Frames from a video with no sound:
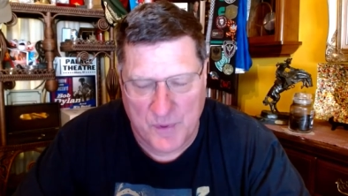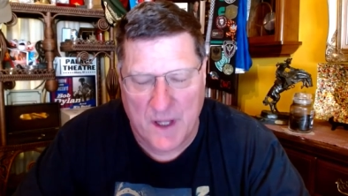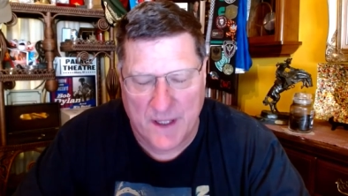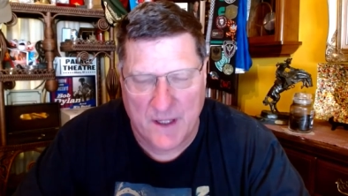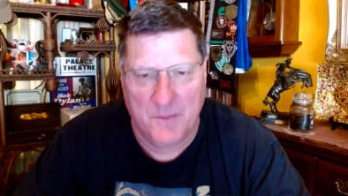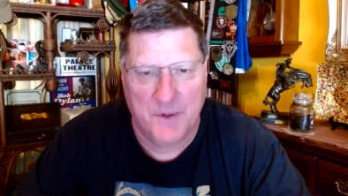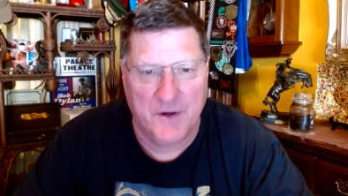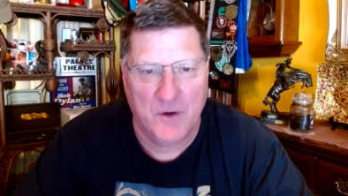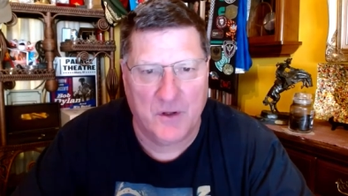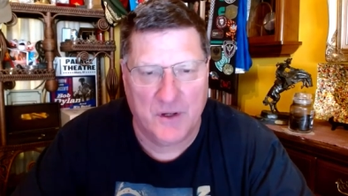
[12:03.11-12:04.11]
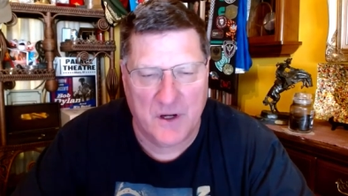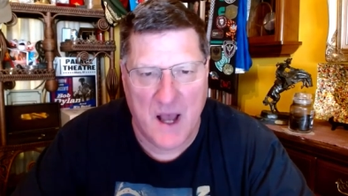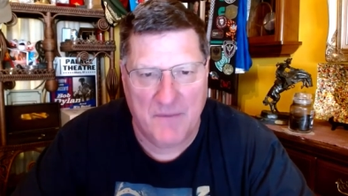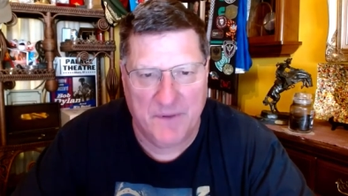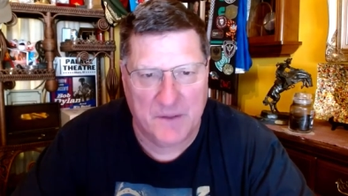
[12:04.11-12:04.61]
will probably end up in a nuclear
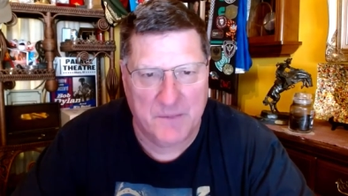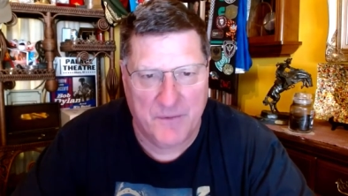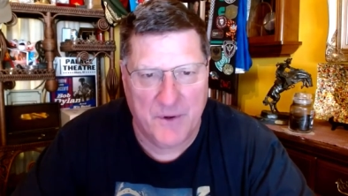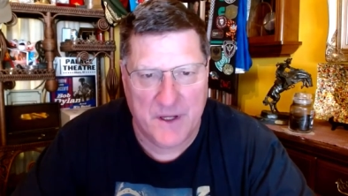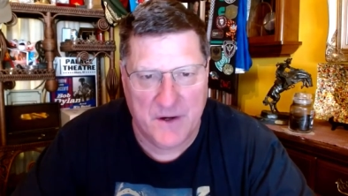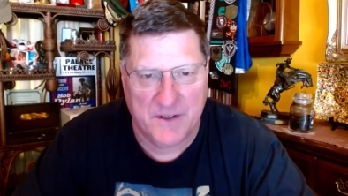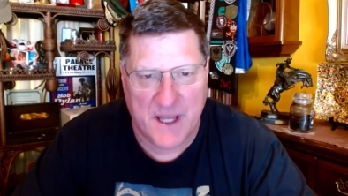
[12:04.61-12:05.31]
conflict before the year